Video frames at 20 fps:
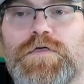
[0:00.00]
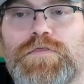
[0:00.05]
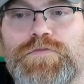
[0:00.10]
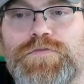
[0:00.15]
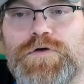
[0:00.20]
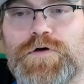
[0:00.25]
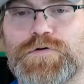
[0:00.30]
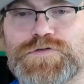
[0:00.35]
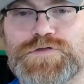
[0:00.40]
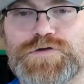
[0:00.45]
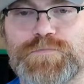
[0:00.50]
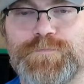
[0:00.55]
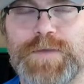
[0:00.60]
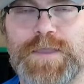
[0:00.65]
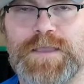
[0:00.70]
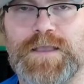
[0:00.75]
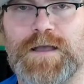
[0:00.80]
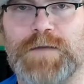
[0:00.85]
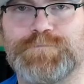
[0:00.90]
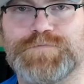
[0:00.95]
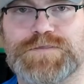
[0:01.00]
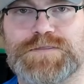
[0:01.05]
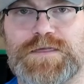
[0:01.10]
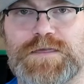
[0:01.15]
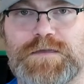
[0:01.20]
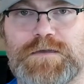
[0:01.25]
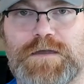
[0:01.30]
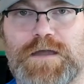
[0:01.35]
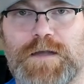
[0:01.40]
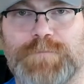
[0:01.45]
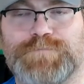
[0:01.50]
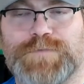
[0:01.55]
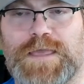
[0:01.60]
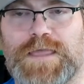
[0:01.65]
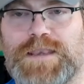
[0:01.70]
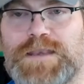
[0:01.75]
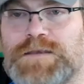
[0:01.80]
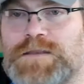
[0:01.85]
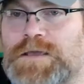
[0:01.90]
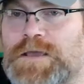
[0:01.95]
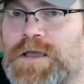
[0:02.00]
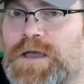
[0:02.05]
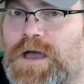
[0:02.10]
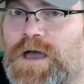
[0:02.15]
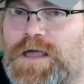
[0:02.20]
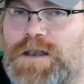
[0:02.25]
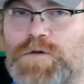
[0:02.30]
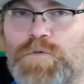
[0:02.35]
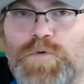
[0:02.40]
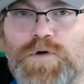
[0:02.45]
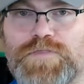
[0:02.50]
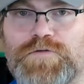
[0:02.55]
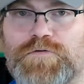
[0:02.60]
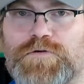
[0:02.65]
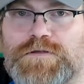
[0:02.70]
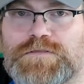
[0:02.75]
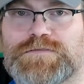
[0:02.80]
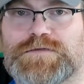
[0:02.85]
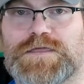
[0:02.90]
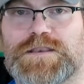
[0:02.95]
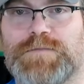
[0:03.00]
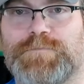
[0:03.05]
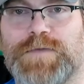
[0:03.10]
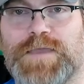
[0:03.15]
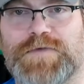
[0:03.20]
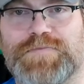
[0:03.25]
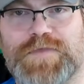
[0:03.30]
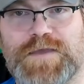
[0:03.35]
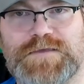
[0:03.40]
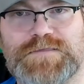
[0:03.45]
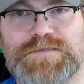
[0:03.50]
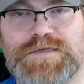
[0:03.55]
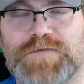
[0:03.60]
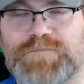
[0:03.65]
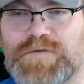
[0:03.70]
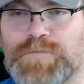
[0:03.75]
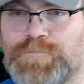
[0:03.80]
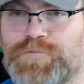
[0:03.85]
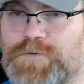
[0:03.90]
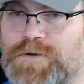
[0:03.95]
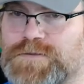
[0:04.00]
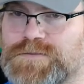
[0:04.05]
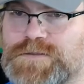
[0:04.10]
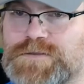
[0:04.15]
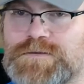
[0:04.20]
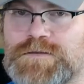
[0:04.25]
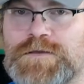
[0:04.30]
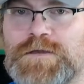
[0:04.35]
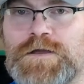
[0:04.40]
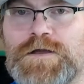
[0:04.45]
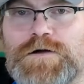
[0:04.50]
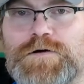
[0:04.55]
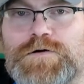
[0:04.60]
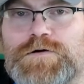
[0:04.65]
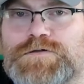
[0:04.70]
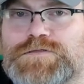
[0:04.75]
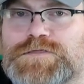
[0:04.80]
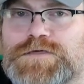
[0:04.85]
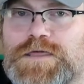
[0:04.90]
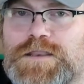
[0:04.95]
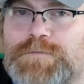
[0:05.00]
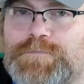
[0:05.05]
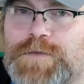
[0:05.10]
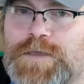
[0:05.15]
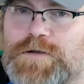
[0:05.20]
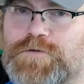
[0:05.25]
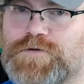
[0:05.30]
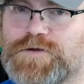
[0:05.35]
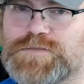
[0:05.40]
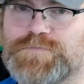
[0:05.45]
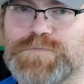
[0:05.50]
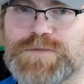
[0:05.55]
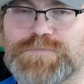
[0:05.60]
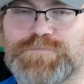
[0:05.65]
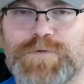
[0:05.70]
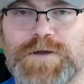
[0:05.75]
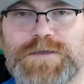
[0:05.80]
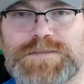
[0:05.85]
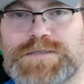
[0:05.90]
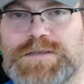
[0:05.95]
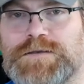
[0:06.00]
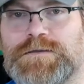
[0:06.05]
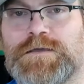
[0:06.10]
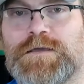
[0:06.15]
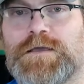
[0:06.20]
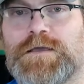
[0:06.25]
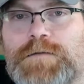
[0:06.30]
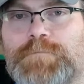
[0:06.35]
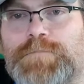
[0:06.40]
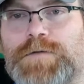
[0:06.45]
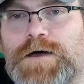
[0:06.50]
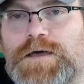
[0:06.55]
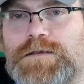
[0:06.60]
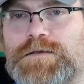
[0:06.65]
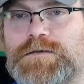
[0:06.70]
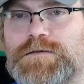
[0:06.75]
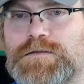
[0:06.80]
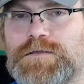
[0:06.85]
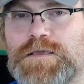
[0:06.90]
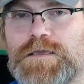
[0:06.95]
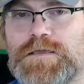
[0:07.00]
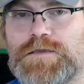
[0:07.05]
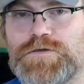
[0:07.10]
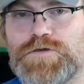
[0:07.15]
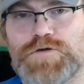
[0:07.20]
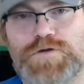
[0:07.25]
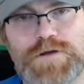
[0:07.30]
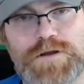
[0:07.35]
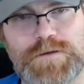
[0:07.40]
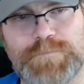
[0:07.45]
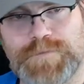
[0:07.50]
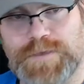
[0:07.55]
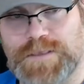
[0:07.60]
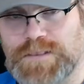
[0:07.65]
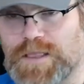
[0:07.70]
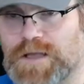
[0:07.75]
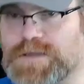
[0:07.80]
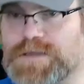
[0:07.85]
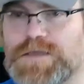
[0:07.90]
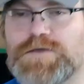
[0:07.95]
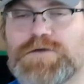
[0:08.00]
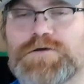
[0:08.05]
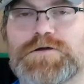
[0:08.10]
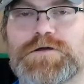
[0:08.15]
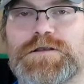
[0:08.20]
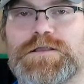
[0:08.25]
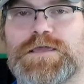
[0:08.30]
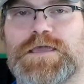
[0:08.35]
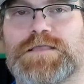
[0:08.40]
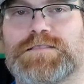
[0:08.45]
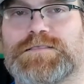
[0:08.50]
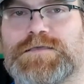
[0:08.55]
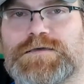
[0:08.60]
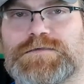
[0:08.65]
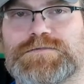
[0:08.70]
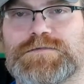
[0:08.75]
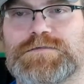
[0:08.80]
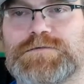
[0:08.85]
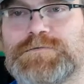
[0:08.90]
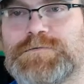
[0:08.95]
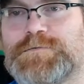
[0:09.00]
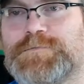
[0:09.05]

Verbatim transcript: Those are being up updated. I don't know whether it's going to be a Thanksgiving present or it's going to be a Christmas present, but it, uh, you're going to be lucky you're going to get this.